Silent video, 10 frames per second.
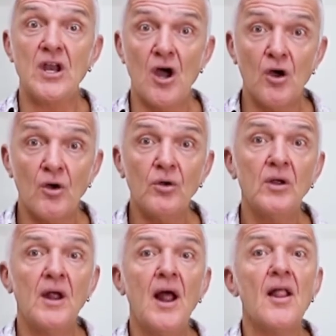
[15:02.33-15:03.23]
know
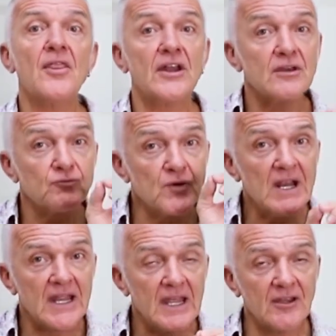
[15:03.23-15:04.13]
that it
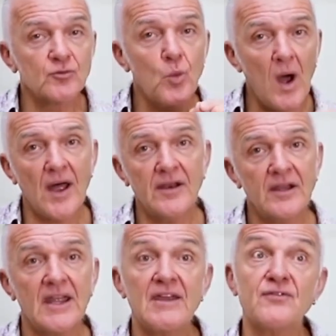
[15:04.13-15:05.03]
really is
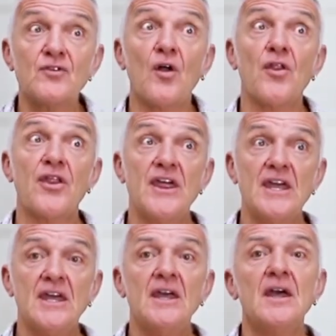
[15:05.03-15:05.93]
one, if not
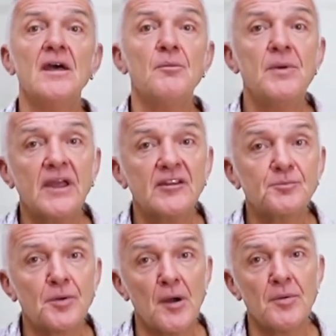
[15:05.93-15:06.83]
the,
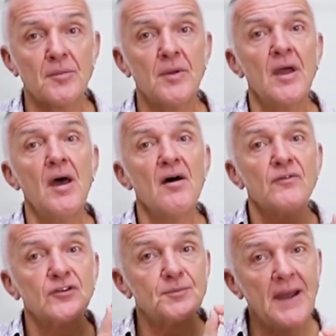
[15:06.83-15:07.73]
biggest problem
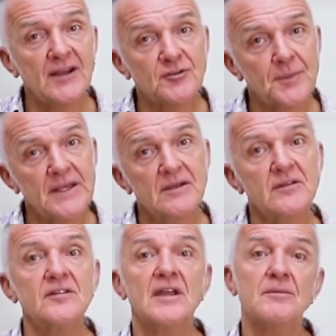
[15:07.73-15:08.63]
for Spanish
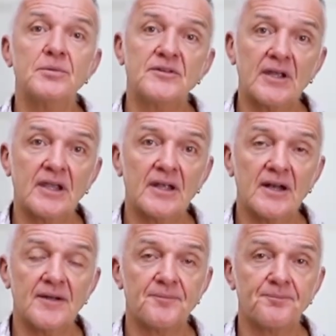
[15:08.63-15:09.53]
speakers in
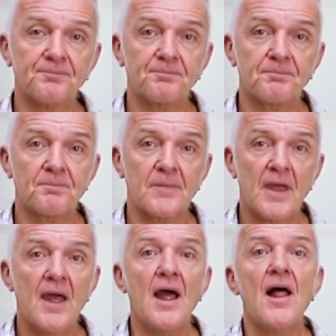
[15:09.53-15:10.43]
particular.
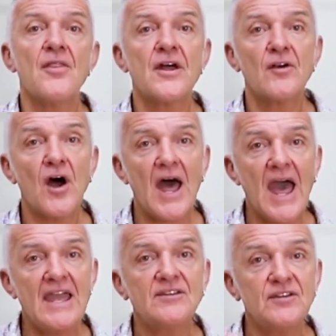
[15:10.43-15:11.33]
There are
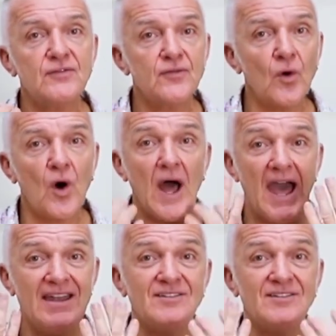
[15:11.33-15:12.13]
84